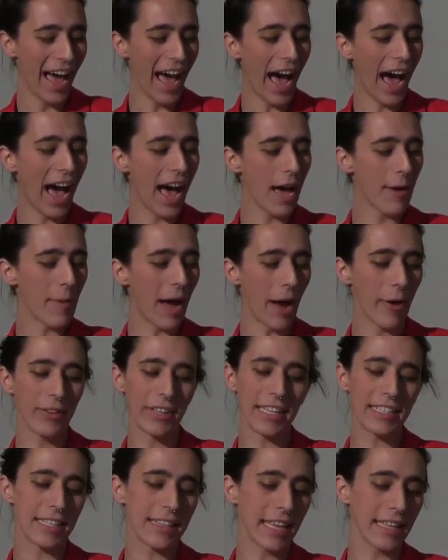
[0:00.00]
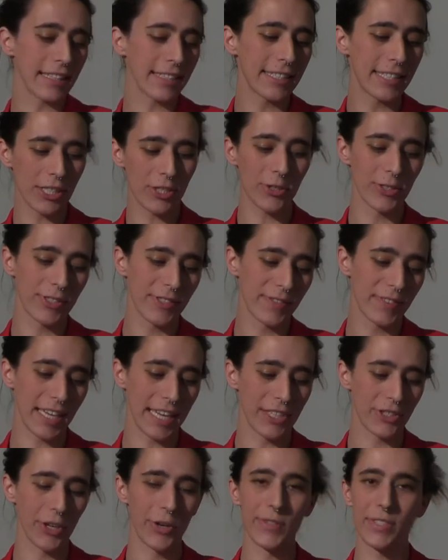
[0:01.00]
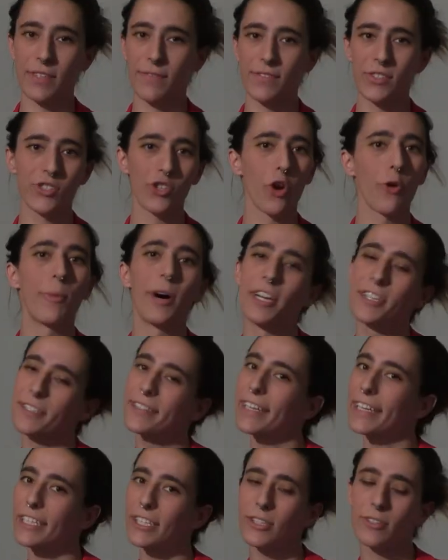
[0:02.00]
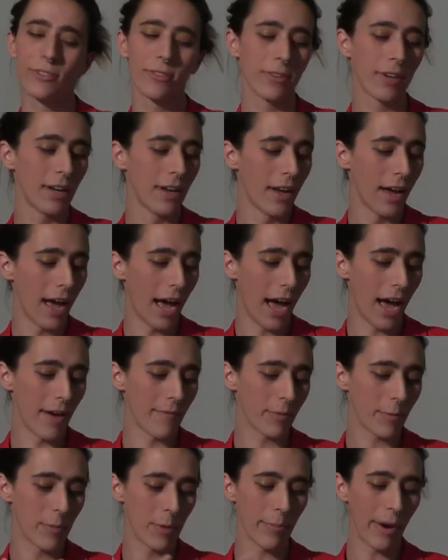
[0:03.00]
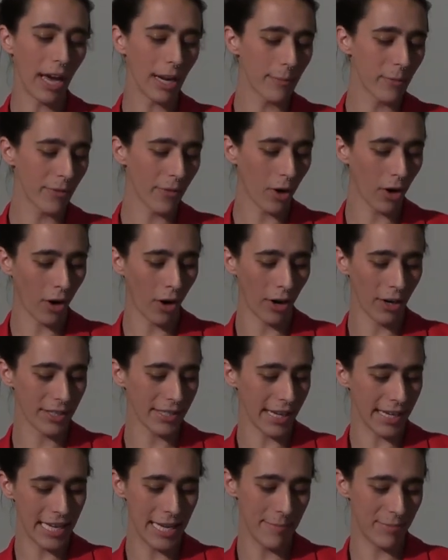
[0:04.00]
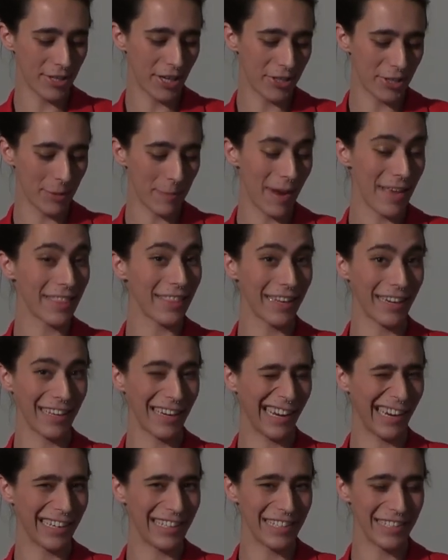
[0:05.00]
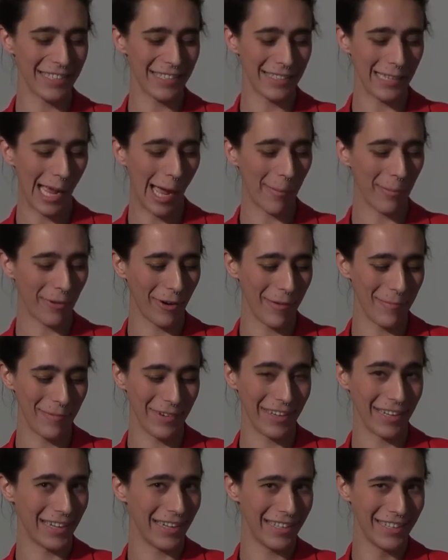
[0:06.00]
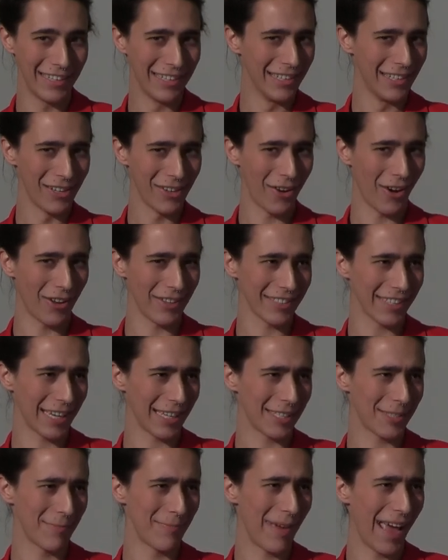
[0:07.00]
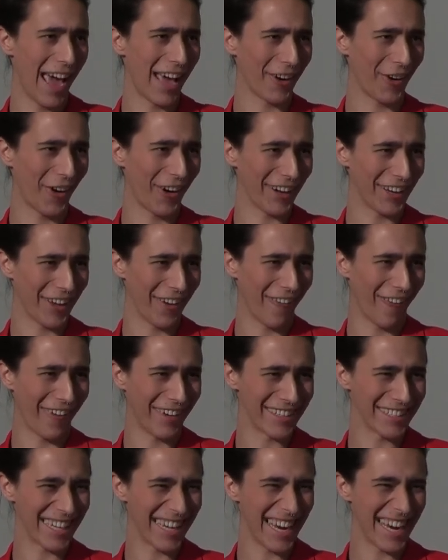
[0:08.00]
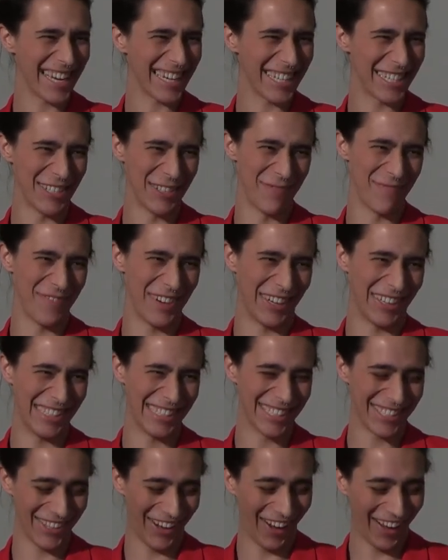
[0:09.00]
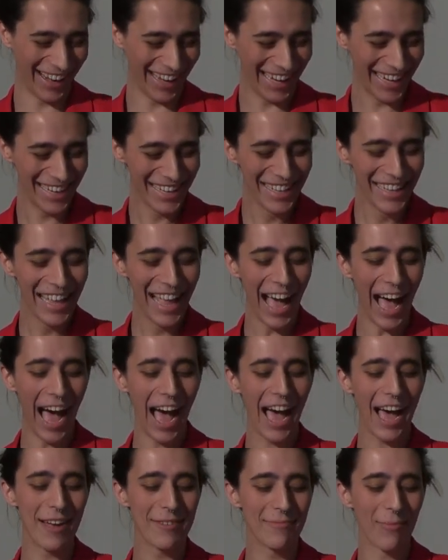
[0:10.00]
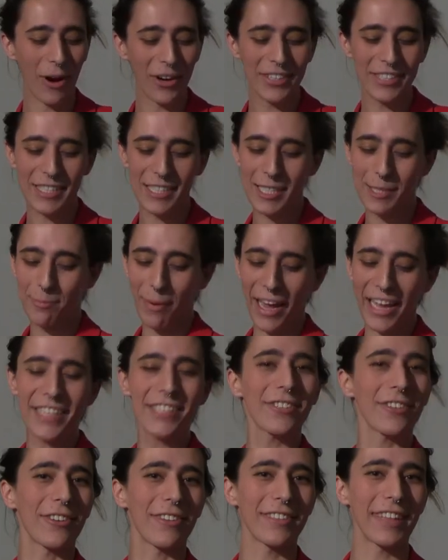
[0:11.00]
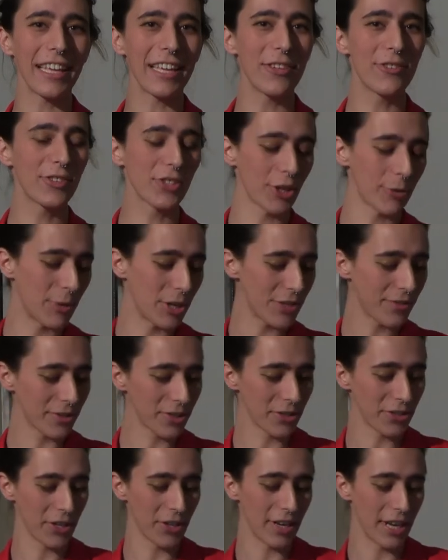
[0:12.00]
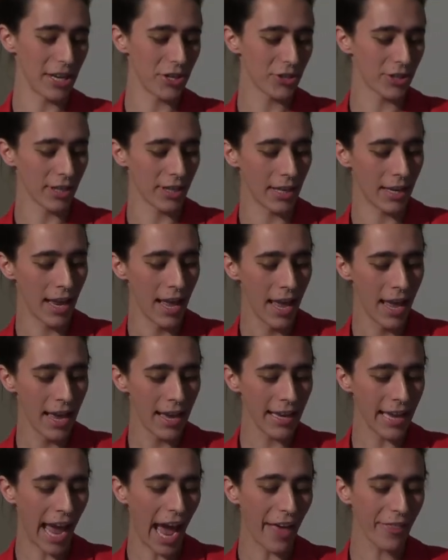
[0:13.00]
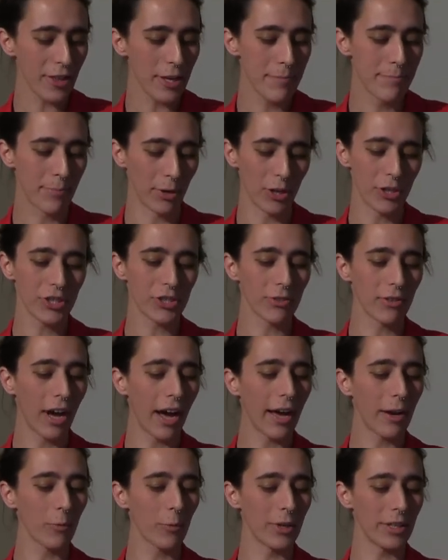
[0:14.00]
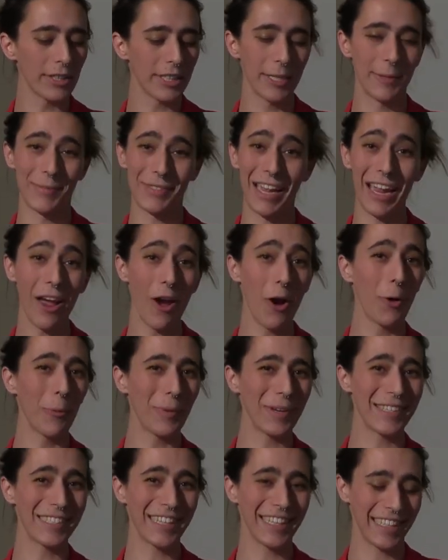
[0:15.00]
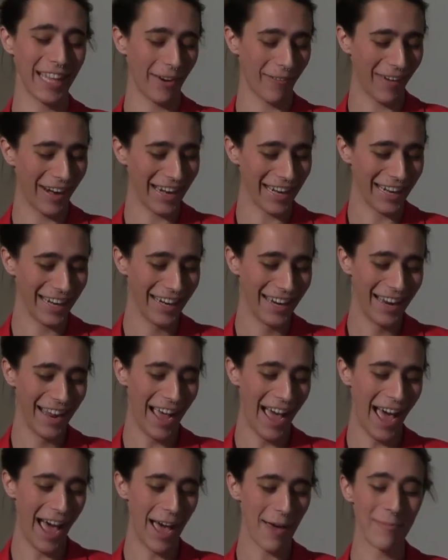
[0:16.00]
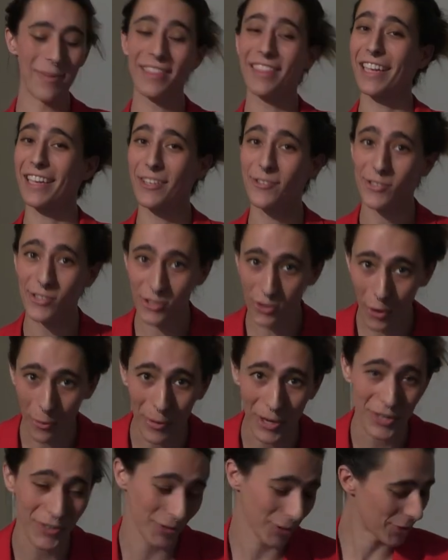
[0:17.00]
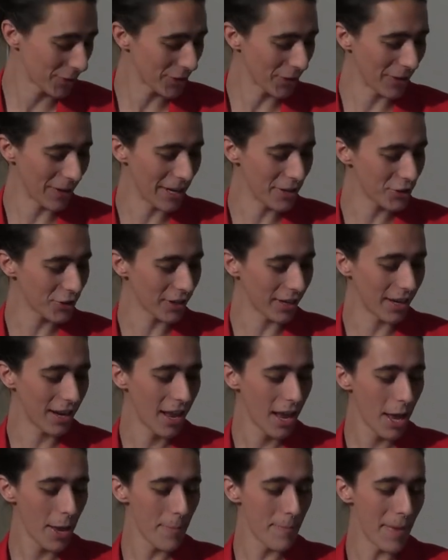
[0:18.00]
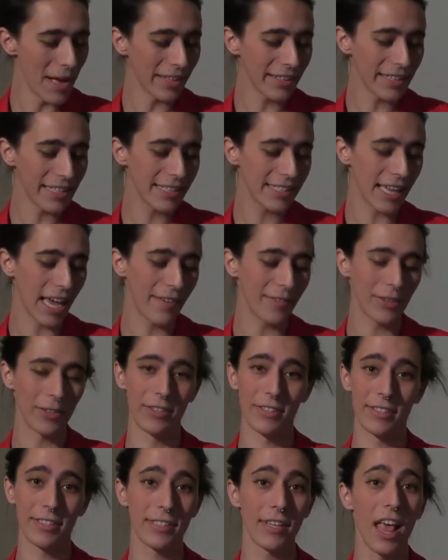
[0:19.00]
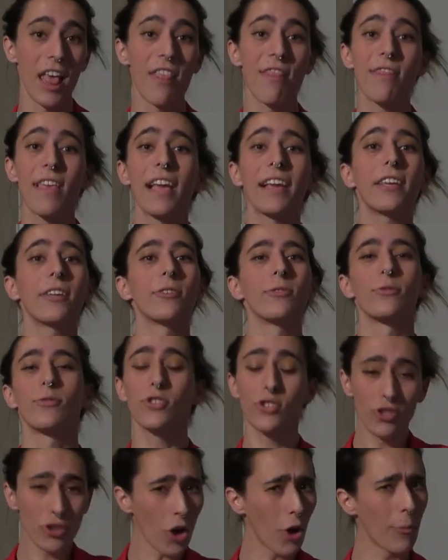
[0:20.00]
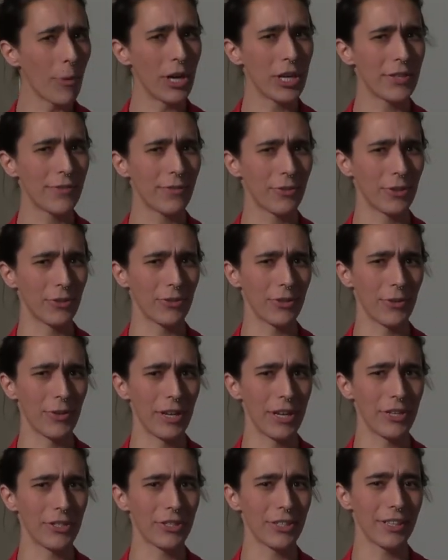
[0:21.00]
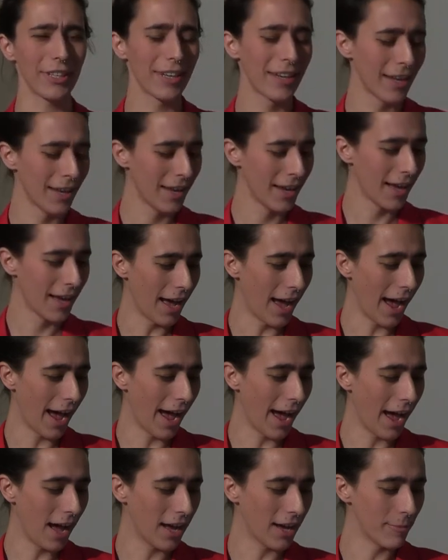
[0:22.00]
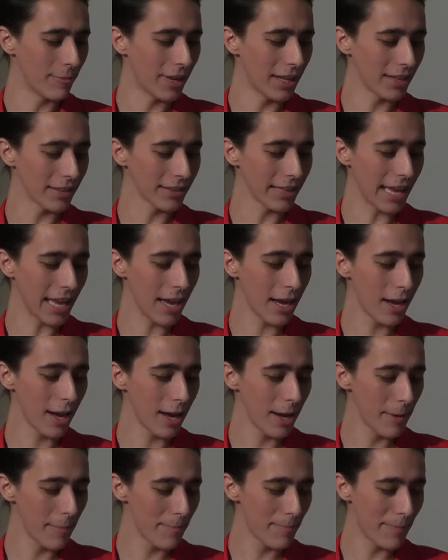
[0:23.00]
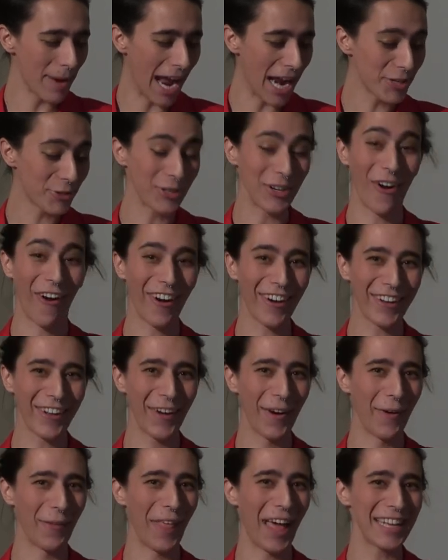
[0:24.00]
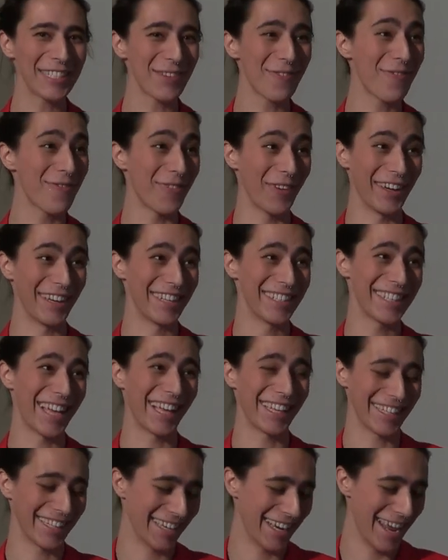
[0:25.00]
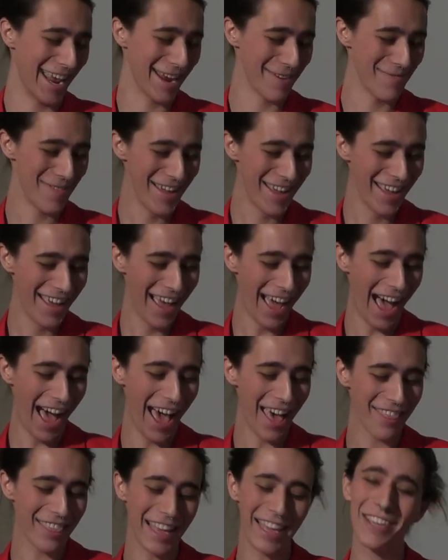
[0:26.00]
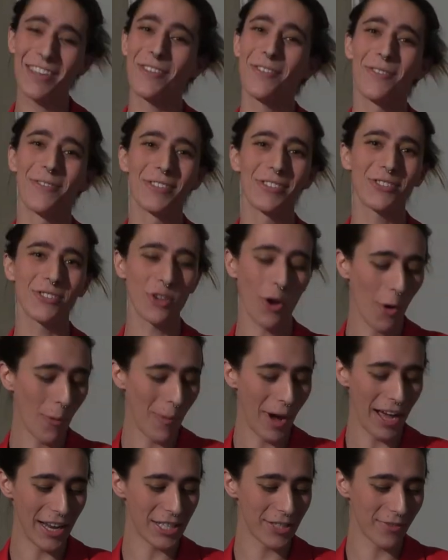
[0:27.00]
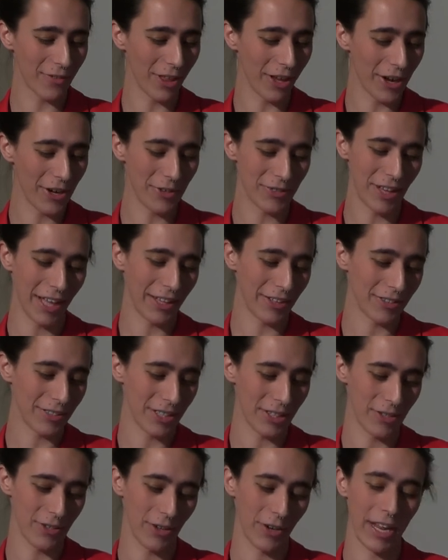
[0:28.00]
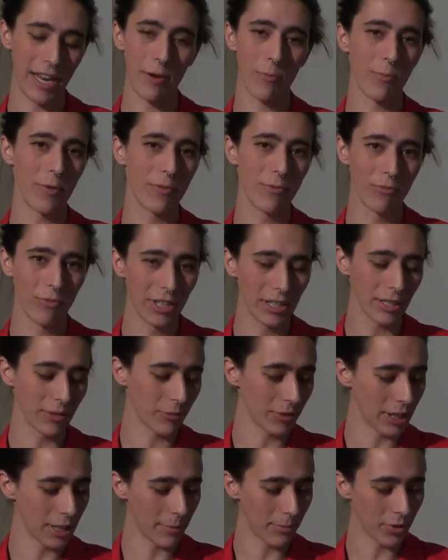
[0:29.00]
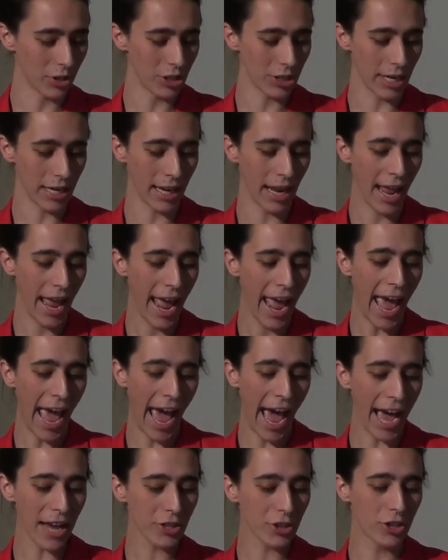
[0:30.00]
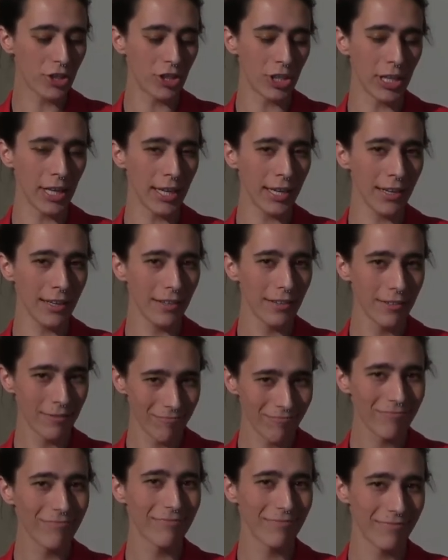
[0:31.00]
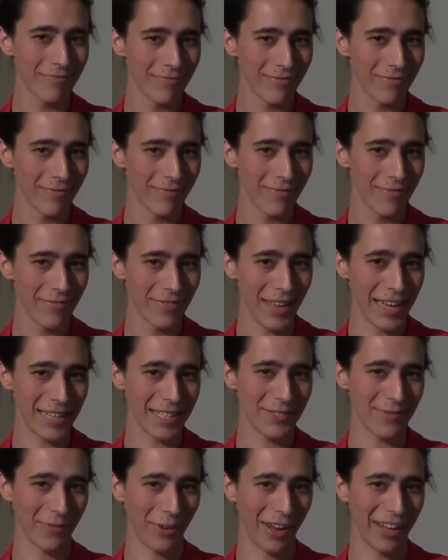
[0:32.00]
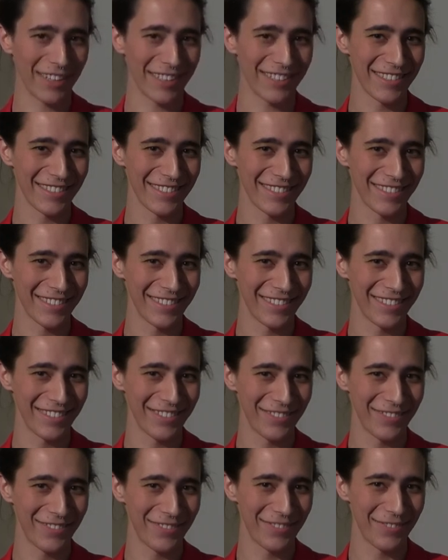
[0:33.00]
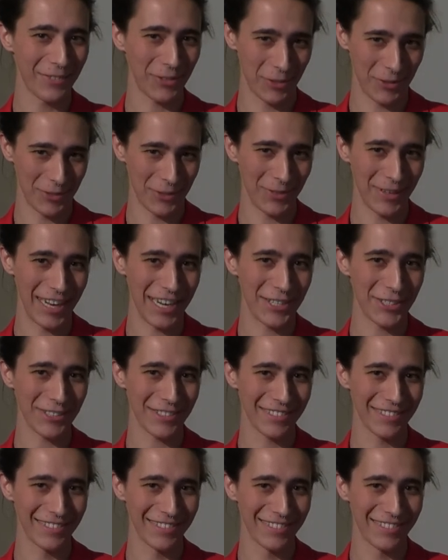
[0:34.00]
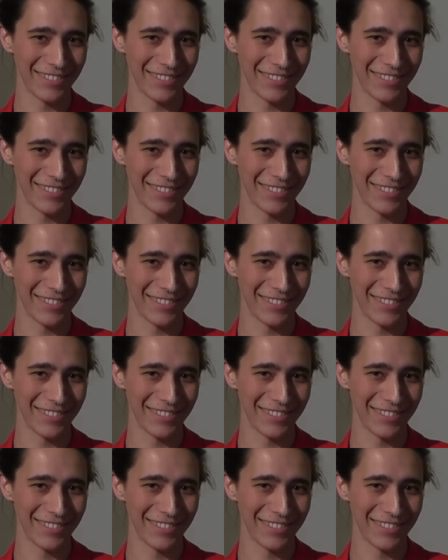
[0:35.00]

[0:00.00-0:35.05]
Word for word: um, I would like to thank the Sisters of St. Joseph so much. Thank you um, from the bottom of our hearts. I keep touching my thing and I need to stop or I'm gonna cause like some bad audio, aren't I? Oh, I'm very sorry. Uh, Marcia Spicer, thank you so much for your donation. Kathy Bergeron Williams, I hope I said that right, um, but thank you so much for your donation. Melanie Severs, thank you so much for your donation. Um, Leia Patriarco, that's a fun Italian name. Uh, thank you so much for the $100 that you donated. We really, really appreciate it. Ash G, thanks friend for your donation.